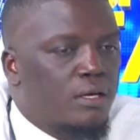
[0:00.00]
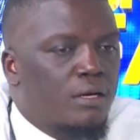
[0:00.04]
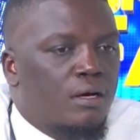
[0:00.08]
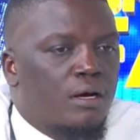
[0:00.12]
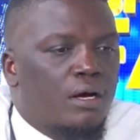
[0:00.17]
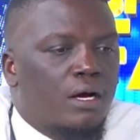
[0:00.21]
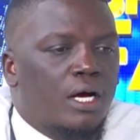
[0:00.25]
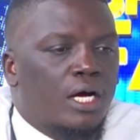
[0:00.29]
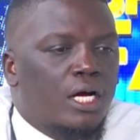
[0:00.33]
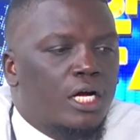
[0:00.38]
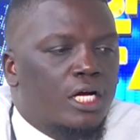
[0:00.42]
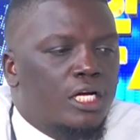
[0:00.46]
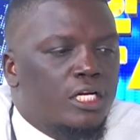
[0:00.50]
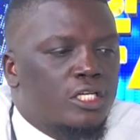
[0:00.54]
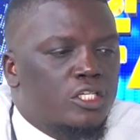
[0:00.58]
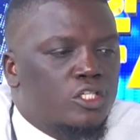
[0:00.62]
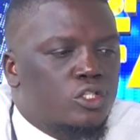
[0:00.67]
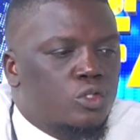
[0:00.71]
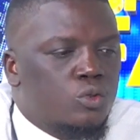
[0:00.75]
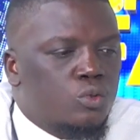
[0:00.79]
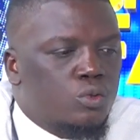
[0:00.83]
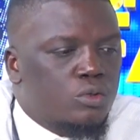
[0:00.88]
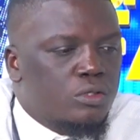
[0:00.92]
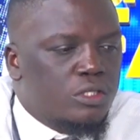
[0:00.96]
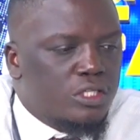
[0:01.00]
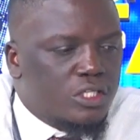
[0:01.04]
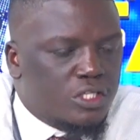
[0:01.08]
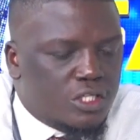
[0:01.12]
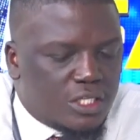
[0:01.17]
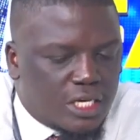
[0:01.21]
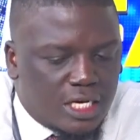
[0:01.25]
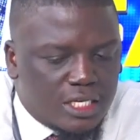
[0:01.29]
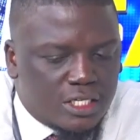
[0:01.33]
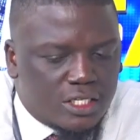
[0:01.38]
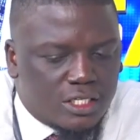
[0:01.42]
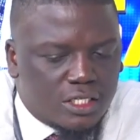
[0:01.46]
to
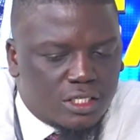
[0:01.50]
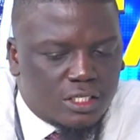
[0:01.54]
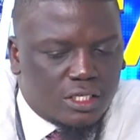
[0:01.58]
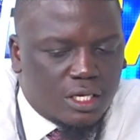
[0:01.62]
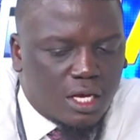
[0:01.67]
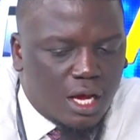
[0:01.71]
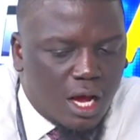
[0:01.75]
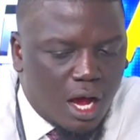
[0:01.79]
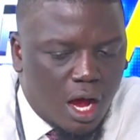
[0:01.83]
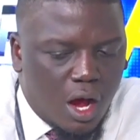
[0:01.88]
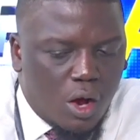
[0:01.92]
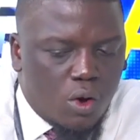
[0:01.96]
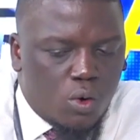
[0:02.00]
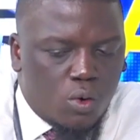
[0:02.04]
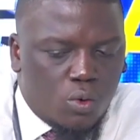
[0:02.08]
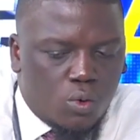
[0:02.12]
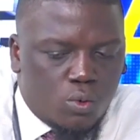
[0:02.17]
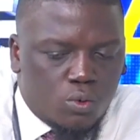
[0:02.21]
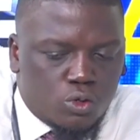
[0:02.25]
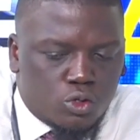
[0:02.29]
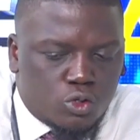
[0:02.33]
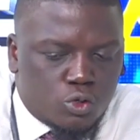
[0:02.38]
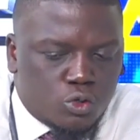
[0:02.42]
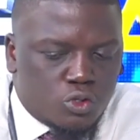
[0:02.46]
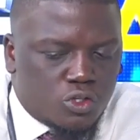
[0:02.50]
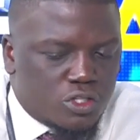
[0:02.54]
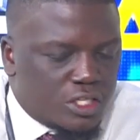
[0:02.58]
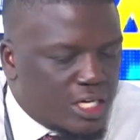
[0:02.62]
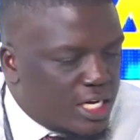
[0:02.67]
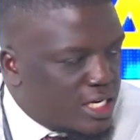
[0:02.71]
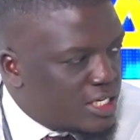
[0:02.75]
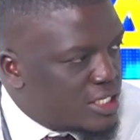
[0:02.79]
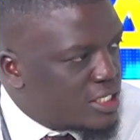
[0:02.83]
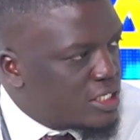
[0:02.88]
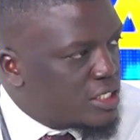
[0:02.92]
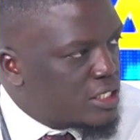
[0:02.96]
discuss how to
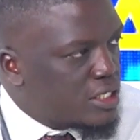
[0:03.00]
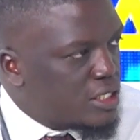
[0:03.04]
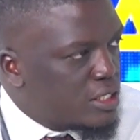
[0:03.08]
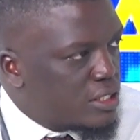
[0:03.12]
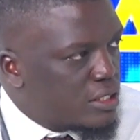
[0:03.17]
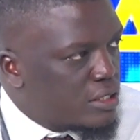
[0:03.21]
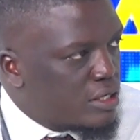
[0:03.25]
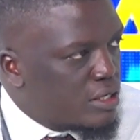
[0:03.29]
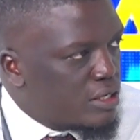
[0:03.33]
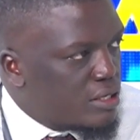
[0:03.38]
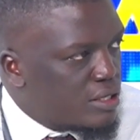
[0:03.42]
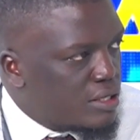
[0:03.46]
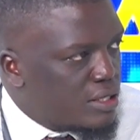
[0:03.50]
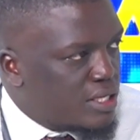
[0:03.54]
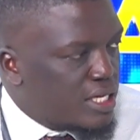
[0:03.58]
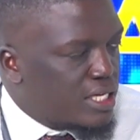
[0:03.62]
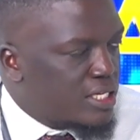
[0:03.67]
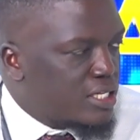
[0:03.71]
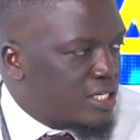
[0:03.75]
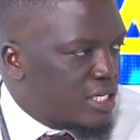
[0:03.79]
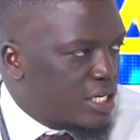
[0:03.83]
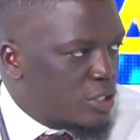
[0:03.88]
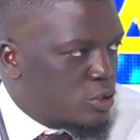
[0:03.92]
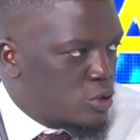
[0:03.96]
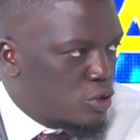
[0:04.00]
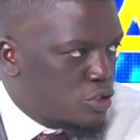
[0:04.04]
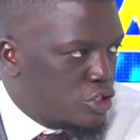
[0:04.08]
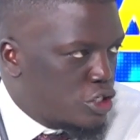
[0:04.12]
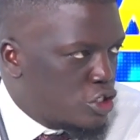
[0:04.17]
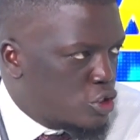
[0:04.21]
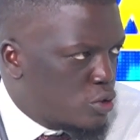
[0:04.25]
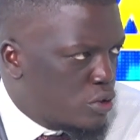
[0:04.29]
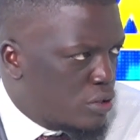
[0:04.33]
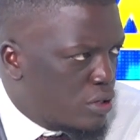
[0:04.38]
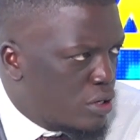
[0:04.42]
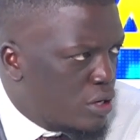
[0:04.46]
start that
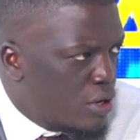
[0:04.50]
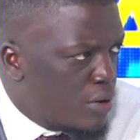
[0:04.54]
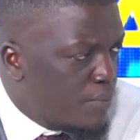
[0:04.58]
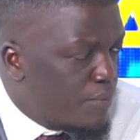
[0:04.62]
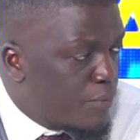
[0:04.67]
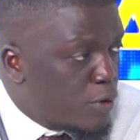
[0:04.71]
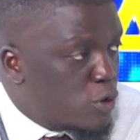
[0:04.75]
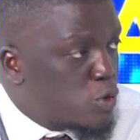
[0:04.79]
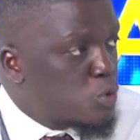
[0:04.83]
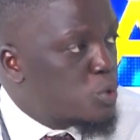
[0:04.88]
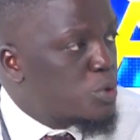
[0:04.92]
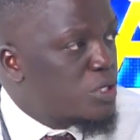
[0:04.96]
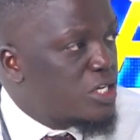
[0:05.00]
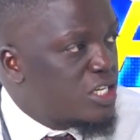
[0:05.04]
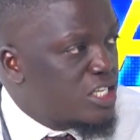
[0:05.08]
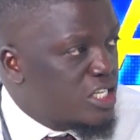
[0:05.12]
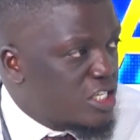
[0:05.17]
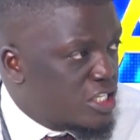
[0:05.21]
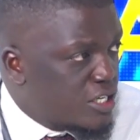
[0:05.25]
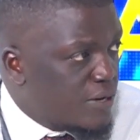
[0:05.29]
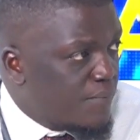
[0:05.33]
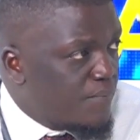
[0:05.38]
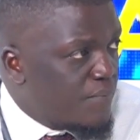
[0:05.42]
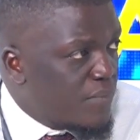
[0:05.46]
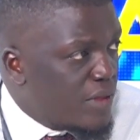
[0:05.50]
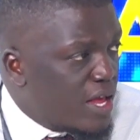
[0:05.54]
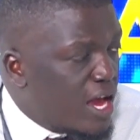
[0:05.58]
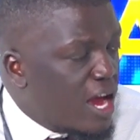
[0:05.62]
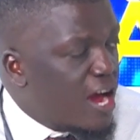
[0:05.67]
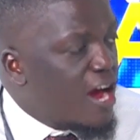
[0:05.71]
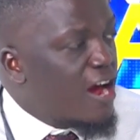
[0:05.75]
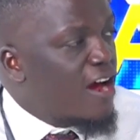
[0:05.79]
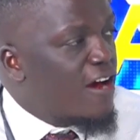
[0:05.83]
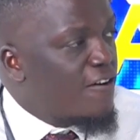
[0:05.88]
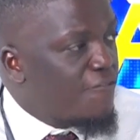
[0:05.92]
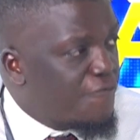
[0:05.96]
association, because we need it.
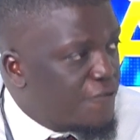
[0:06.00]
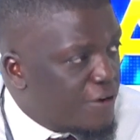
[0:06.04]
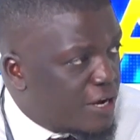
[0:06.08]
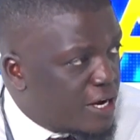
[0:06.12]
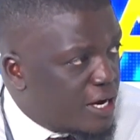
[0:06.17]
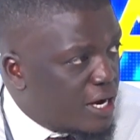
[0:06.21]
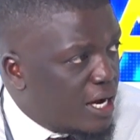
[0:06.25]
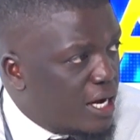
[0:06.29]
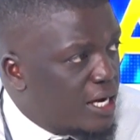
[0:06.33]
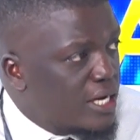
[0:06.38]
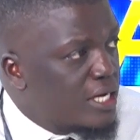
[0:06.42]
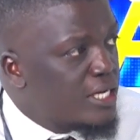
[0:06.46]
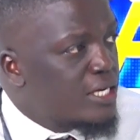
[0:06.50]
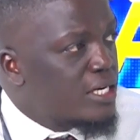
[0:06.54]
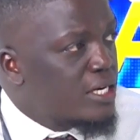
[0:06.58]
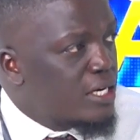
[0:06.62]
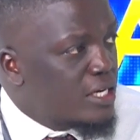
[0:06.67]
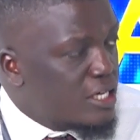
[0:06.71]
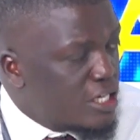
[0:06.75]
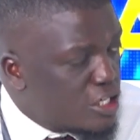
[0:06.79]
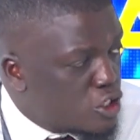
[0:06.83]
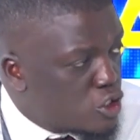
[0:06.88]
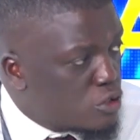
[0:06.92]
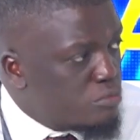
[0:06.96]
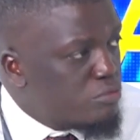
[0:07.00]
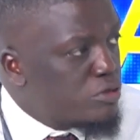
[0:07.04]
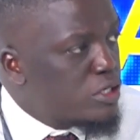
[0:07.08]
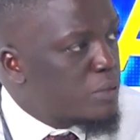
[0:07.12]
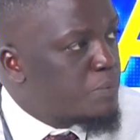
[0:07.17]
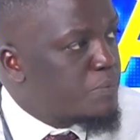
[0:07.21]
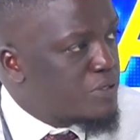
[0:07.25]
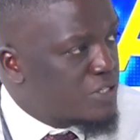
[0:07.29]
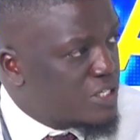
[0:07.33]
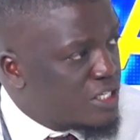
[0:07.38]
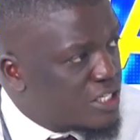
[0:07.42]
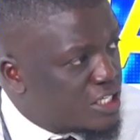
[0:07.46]
Africa needs to be
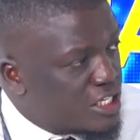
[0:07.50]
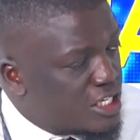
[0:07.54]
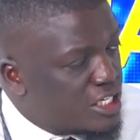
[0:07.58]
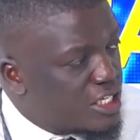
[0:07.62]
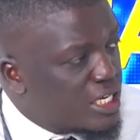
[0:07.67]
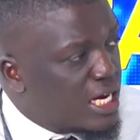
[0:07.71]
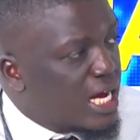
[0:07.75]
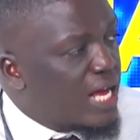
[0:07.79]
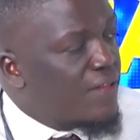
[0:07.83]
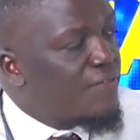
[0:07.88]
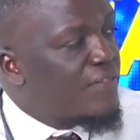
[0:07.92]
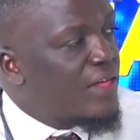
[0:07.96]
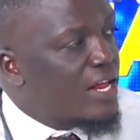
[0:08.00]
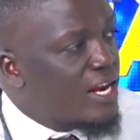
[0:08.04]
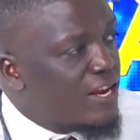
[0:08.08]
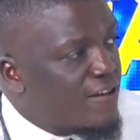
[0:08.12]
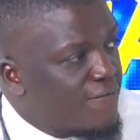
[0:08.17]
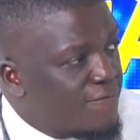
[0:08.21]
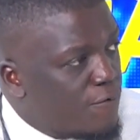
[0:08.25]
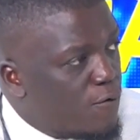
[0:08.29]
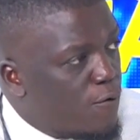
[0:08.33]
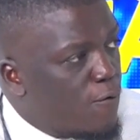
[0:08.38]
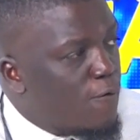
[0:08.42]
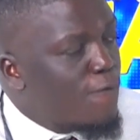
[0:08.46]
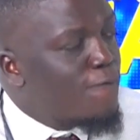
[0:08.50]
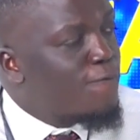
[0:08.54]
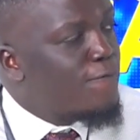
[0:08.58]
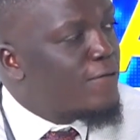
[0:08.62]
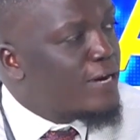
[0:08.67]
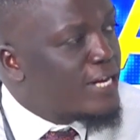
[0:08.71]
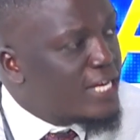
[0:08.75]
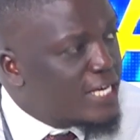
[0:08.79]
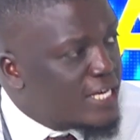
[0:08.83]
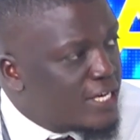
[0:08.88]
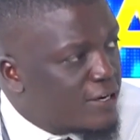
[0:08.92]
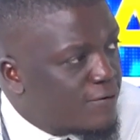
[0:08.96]
represented at the level of
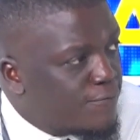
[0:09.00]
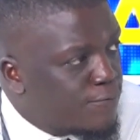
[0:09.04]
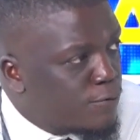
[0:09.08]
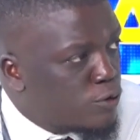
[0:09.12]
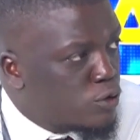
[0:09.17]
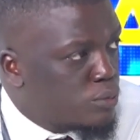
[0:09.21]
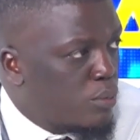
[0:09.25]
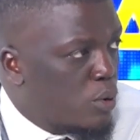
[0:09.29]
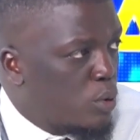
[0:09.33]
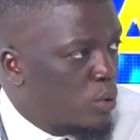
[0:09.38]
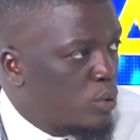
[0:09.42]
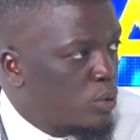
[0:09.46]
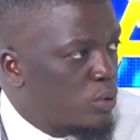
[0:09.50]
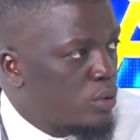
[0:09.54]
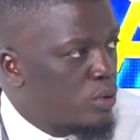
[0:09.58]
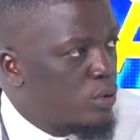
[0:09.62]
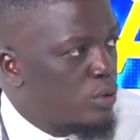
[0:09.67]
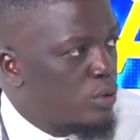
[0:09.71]
league football,